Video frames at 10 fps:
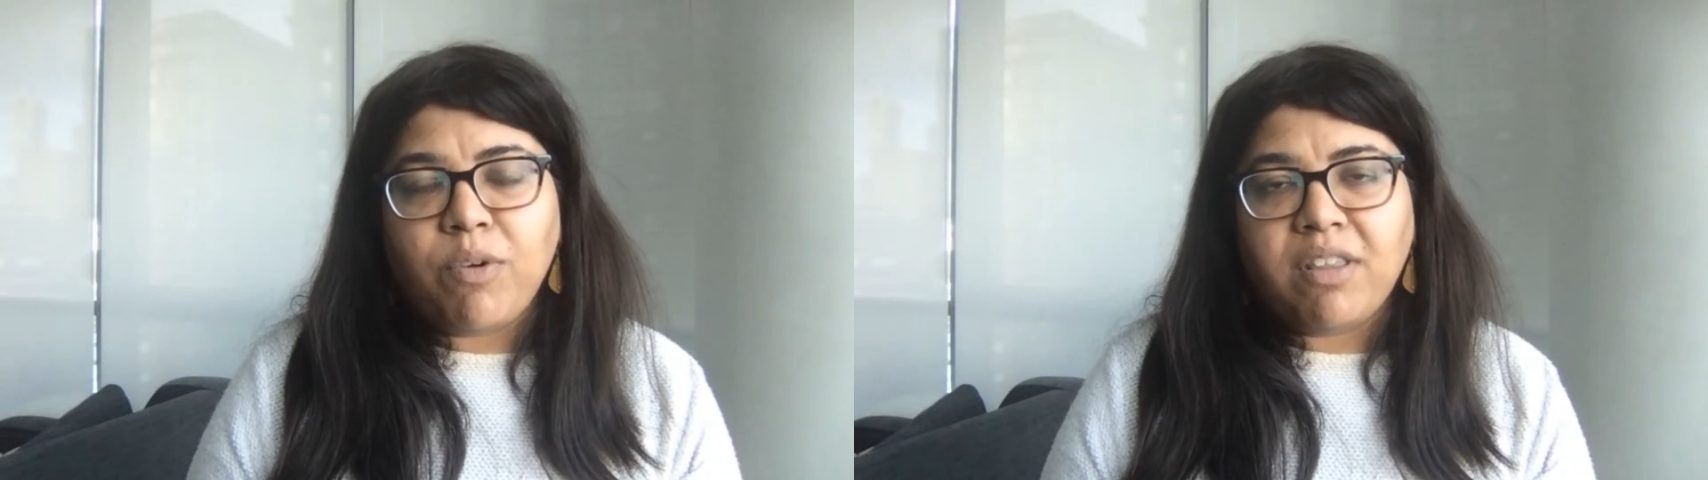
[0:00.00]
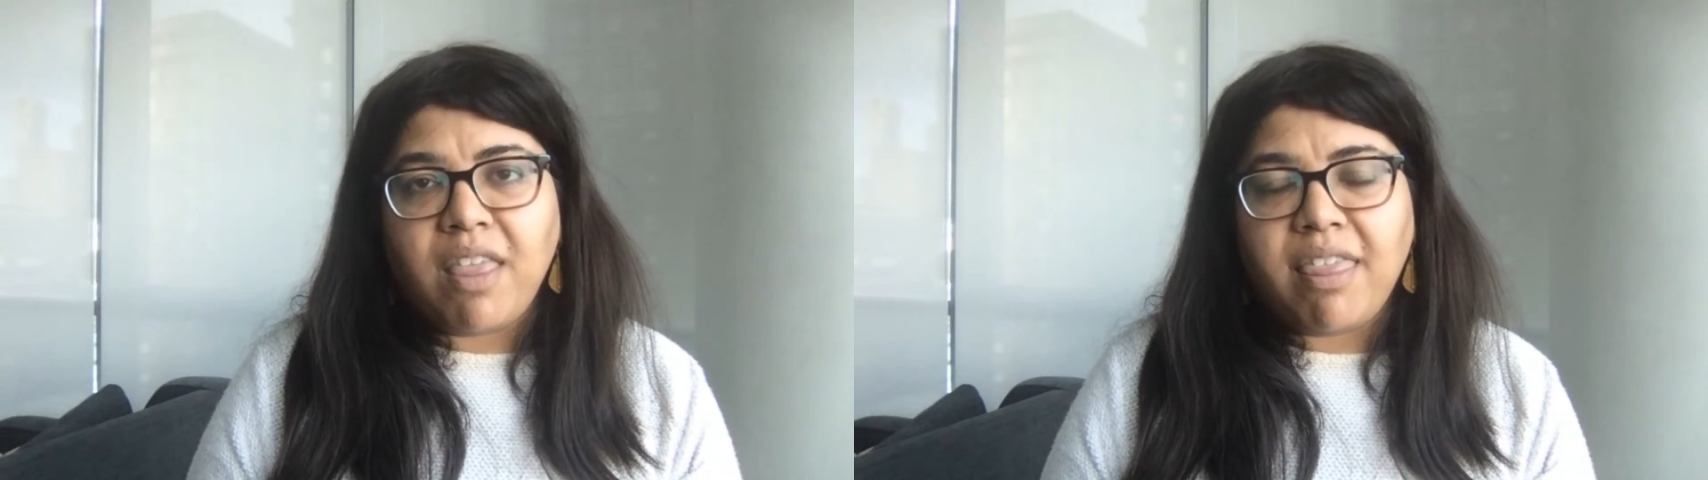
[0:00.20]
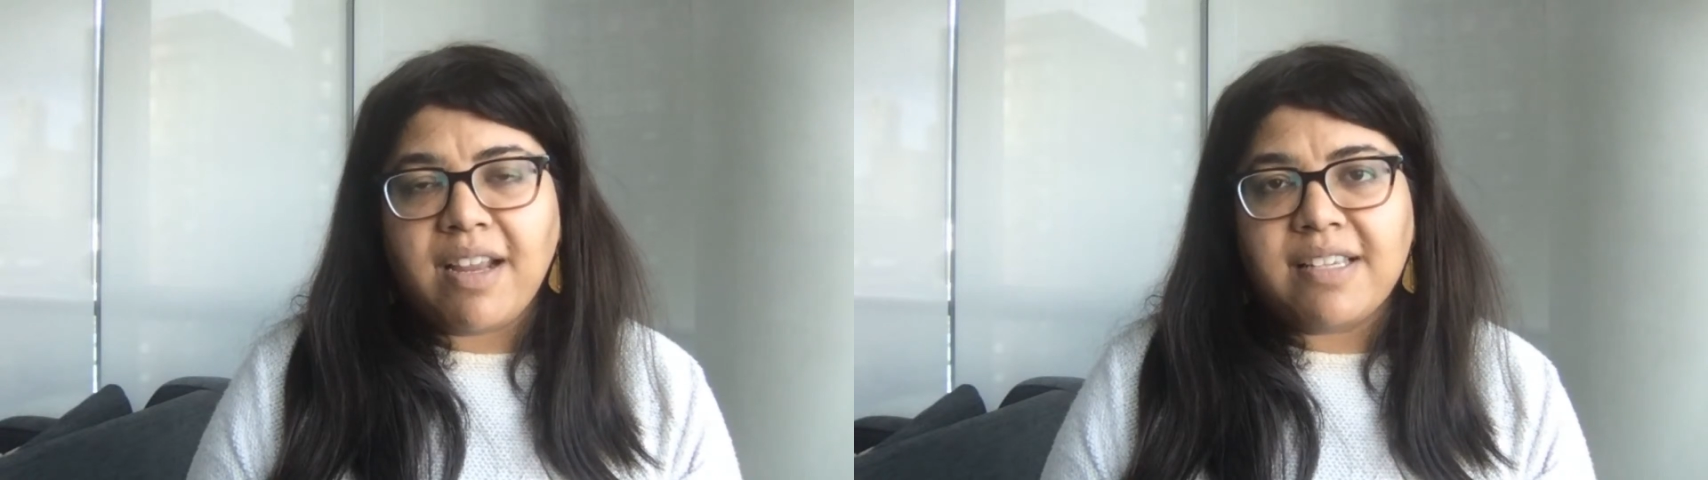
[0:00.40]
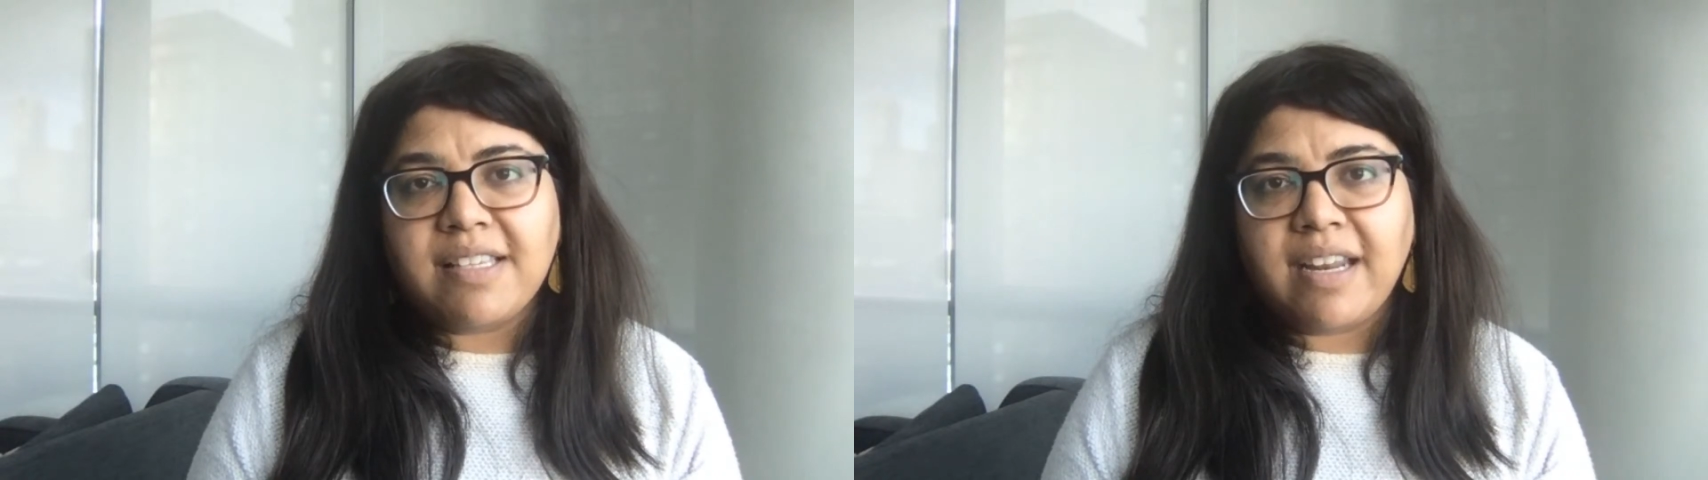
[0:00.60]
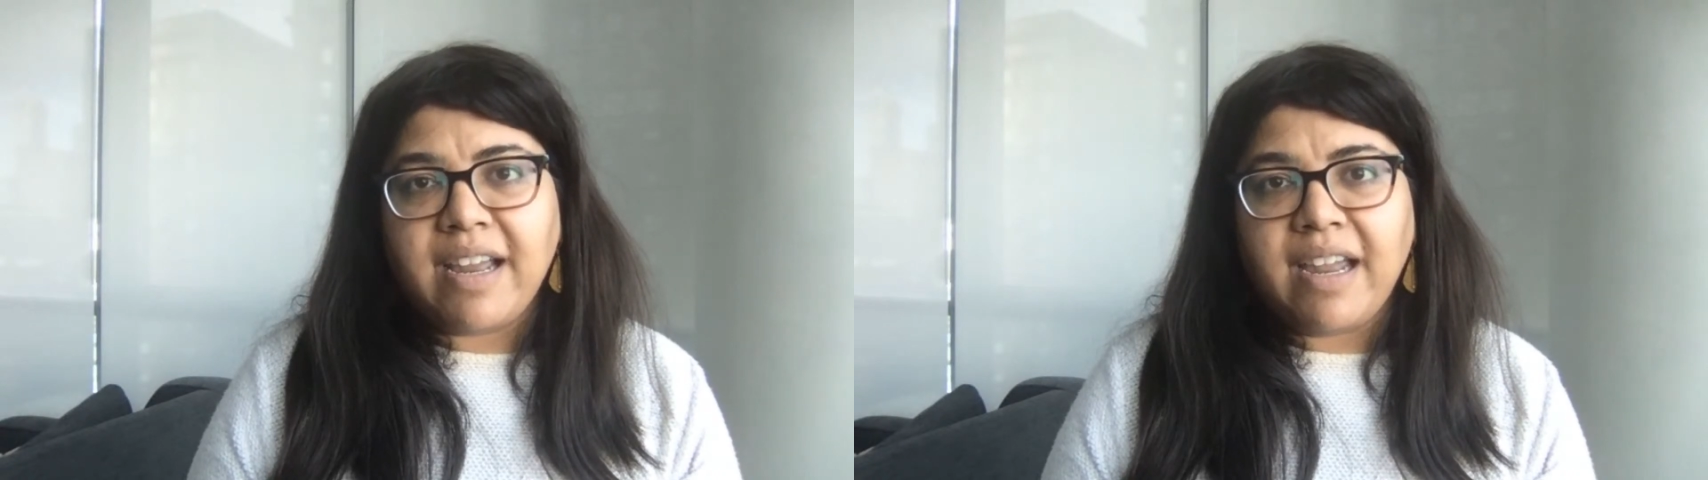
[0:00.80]
One of the things
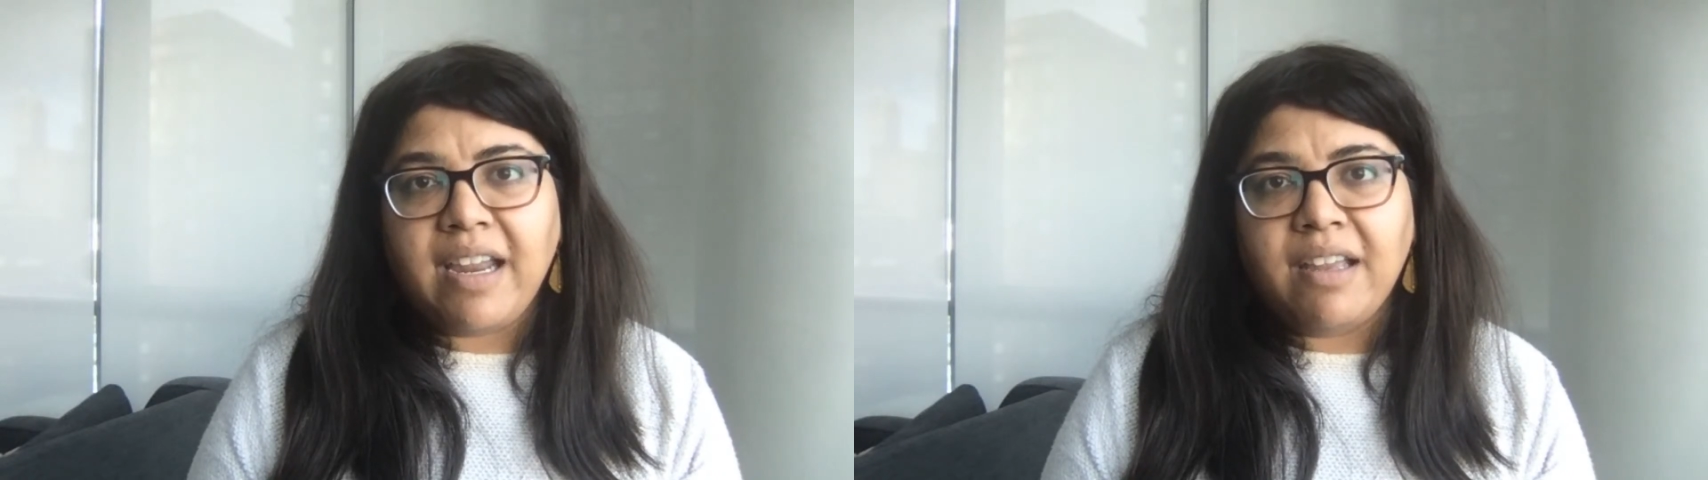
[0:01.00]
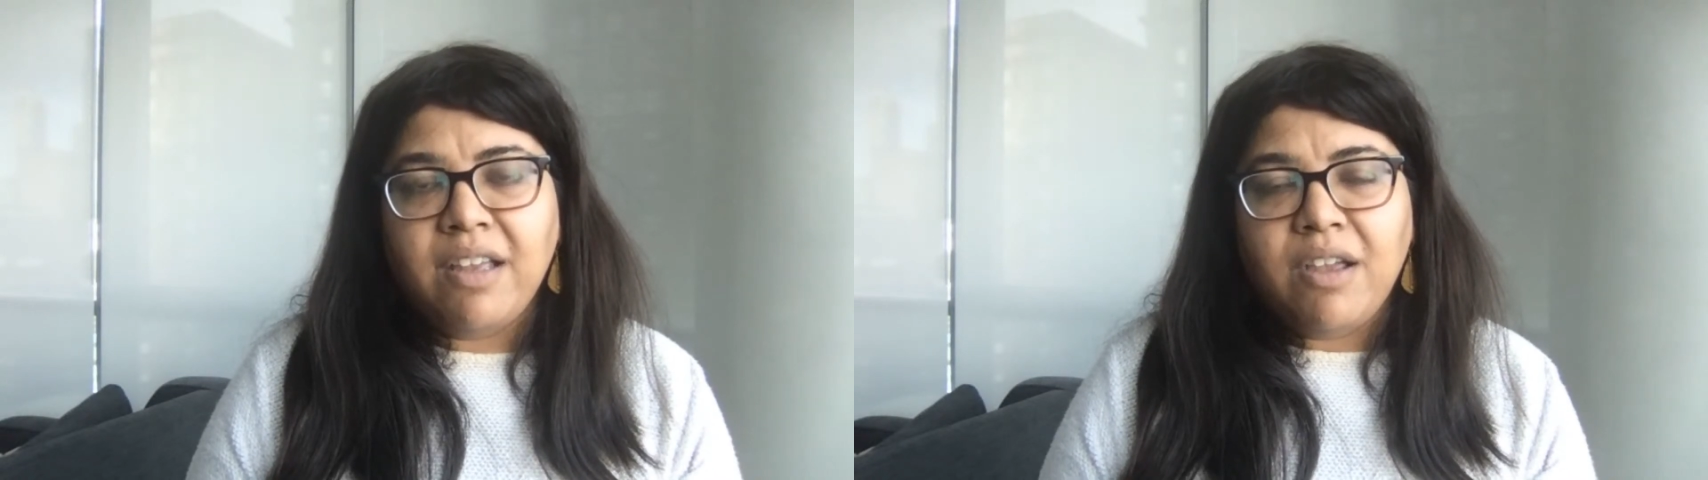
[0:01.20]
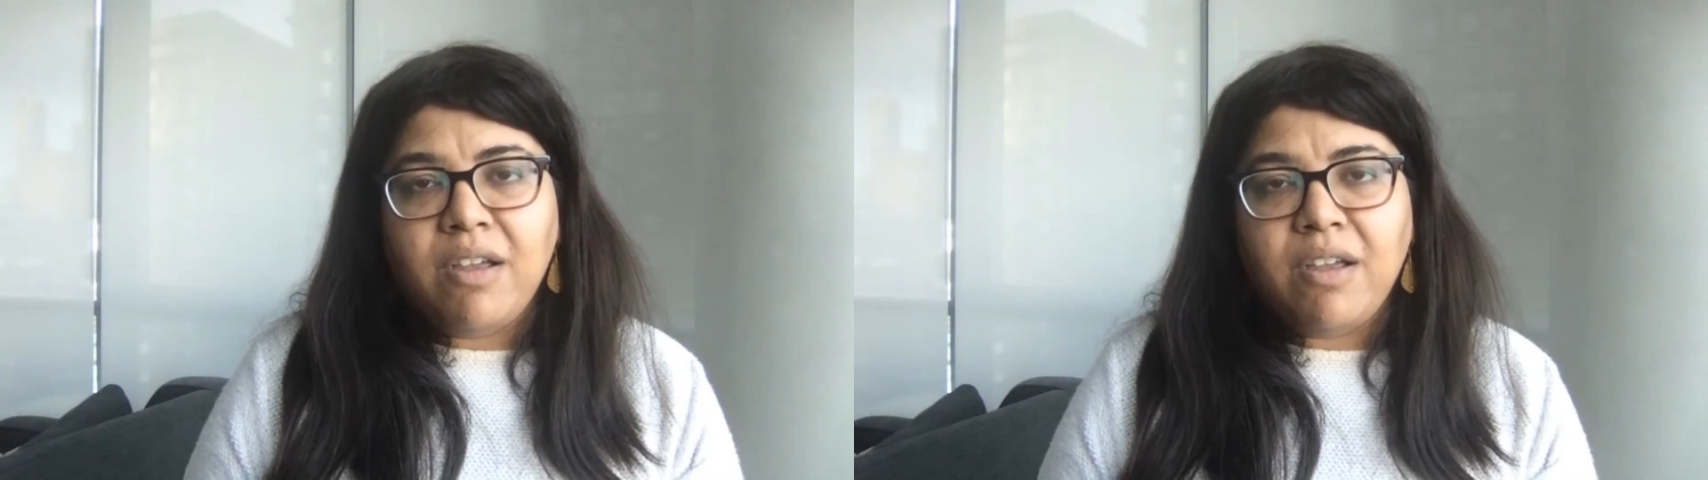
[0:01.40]
that I